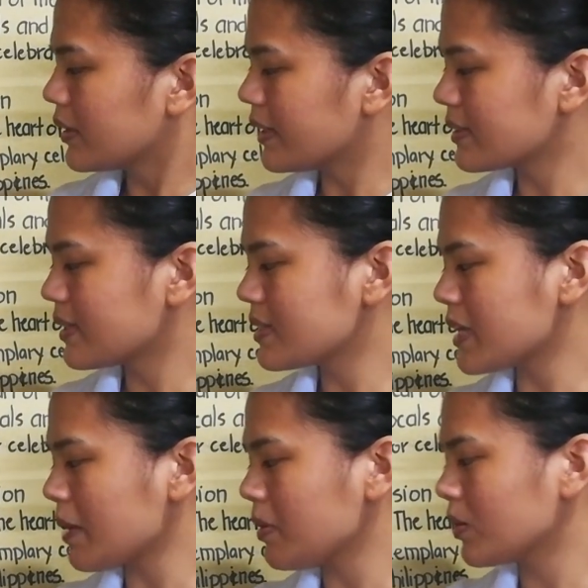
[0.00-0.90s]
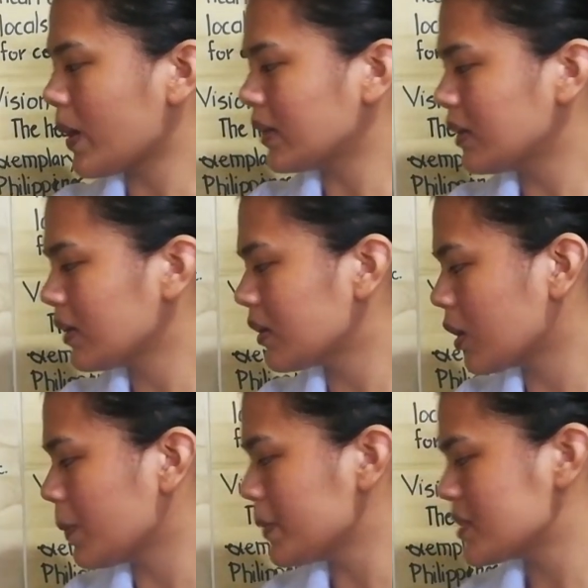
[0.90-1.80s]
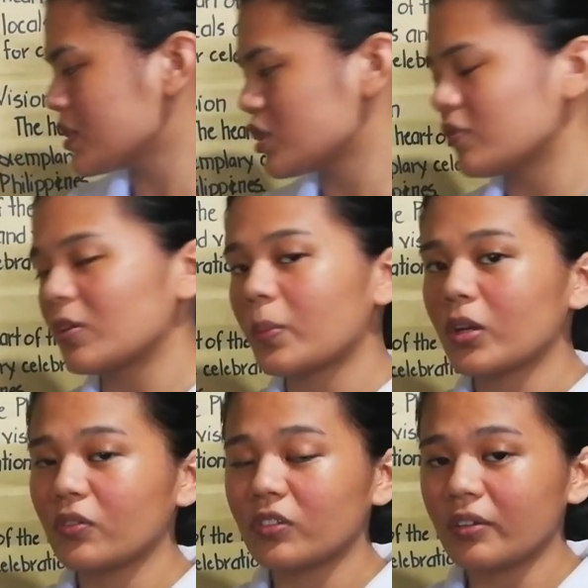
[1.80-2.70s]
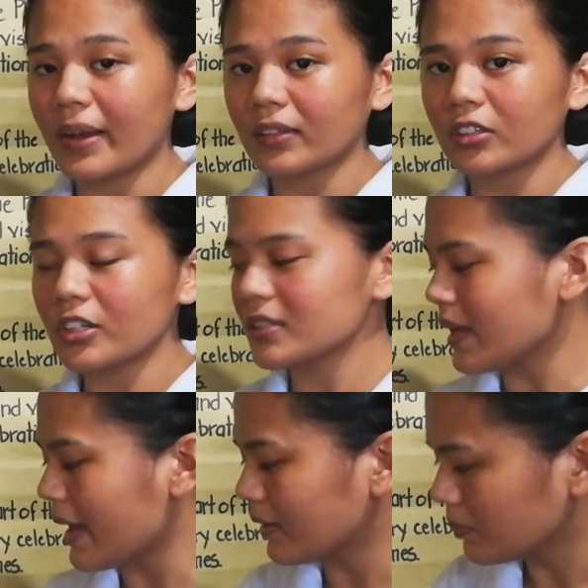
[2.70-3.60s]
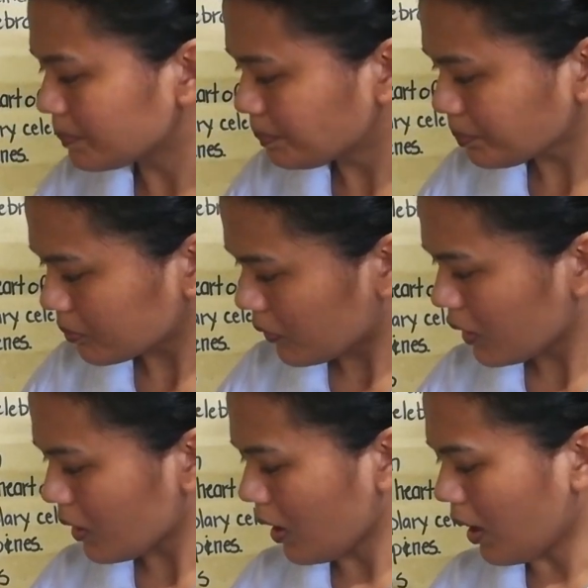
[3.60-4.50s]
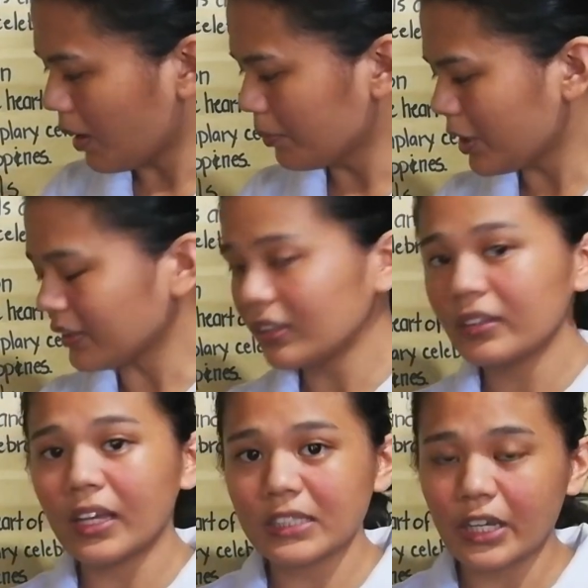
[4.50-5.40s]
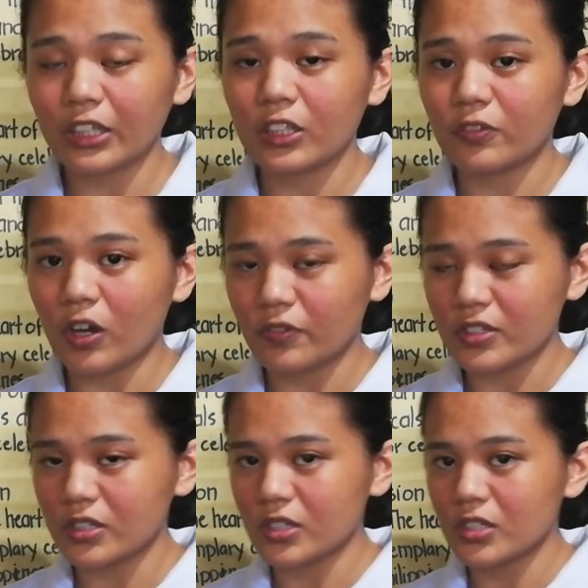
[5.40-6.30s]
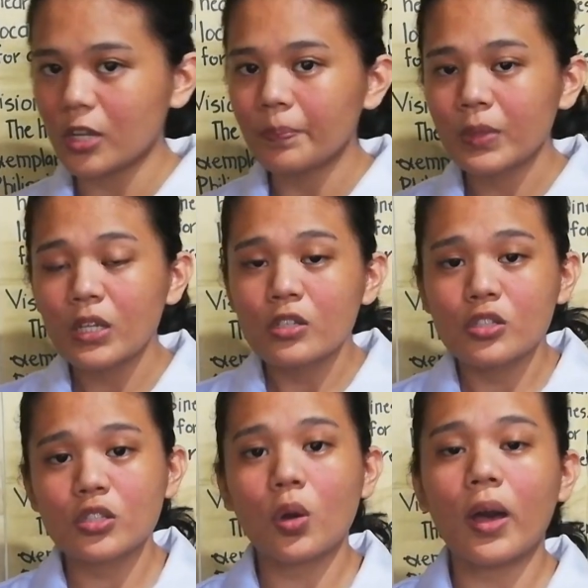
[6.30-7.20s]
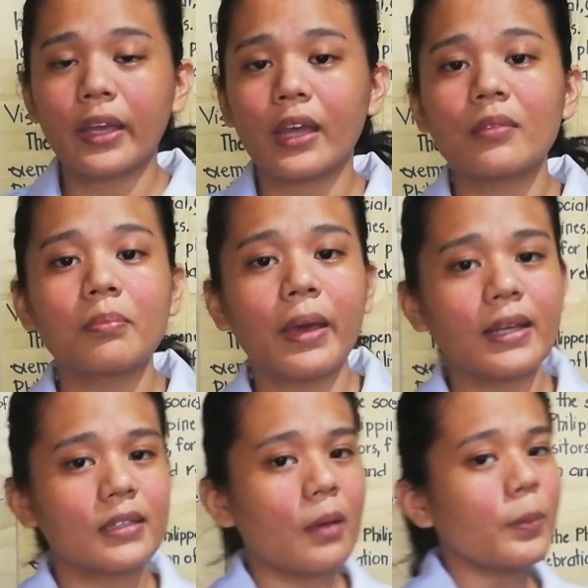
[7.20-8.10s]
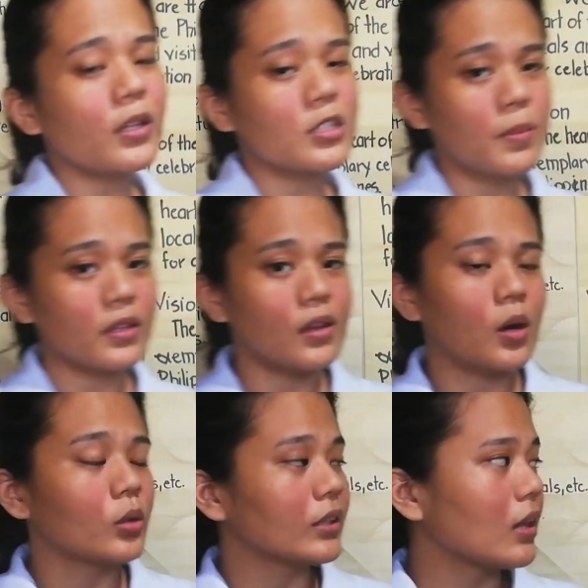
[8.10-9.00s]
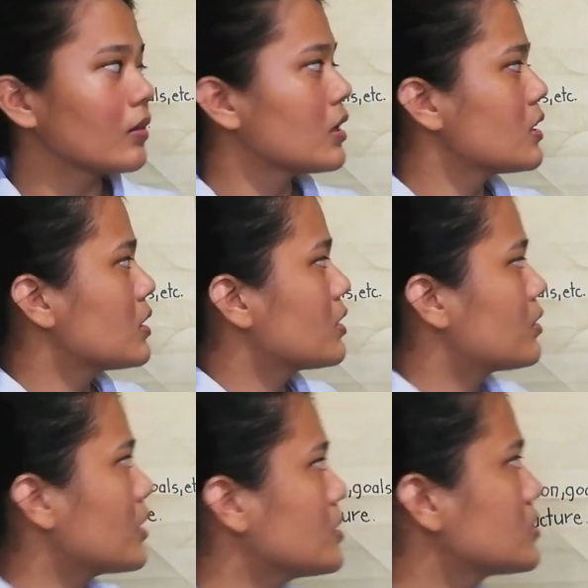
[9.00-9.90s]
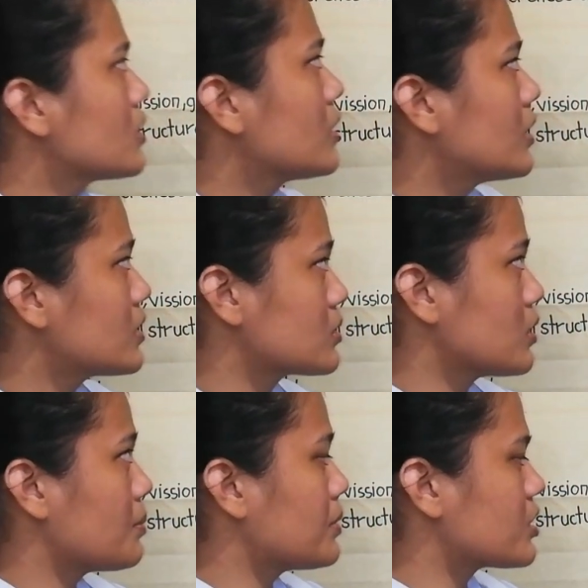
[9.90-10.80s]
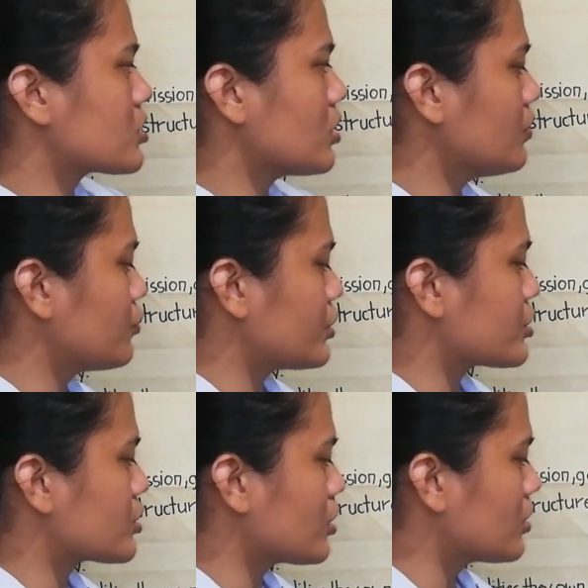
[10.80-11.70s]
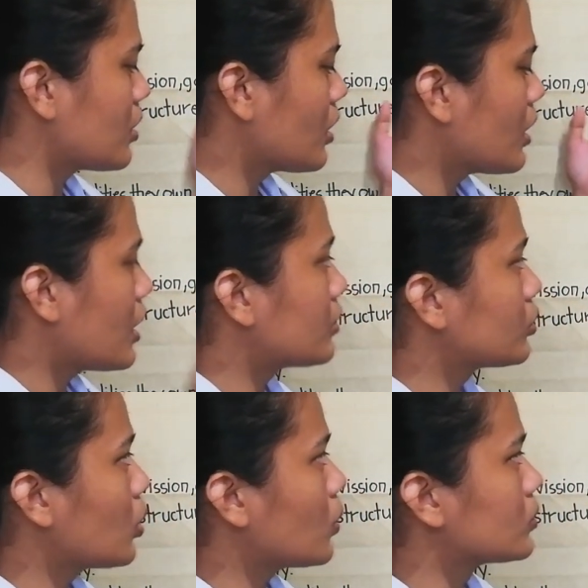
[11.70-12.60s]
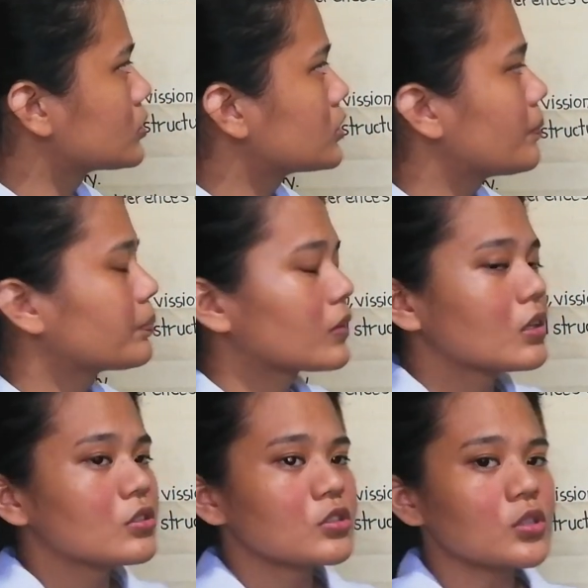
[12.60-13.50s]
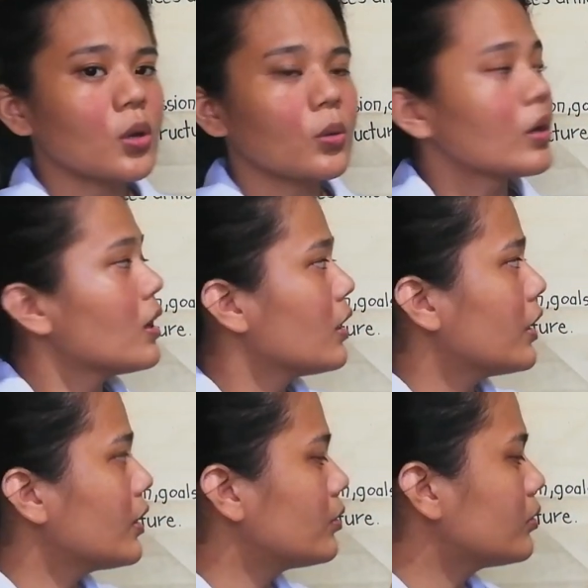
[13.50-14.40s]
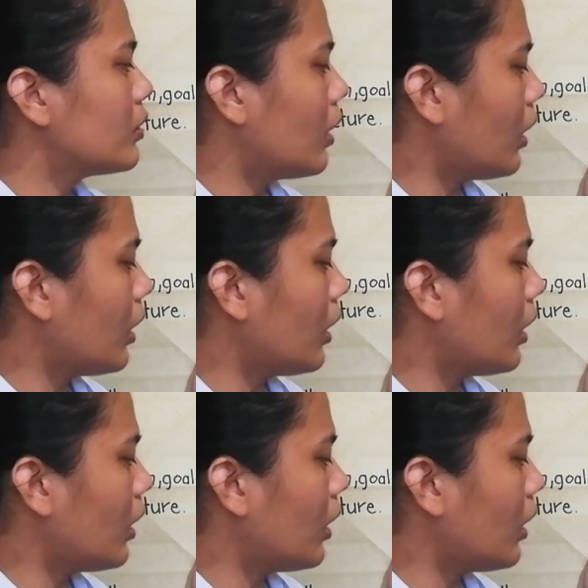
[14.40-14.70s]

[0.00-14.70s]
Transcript: is the same in writing the composition of the board of directors and writing the executive officers. So again, my example is Manila Hotel. This is their mission, vision, and goals. So in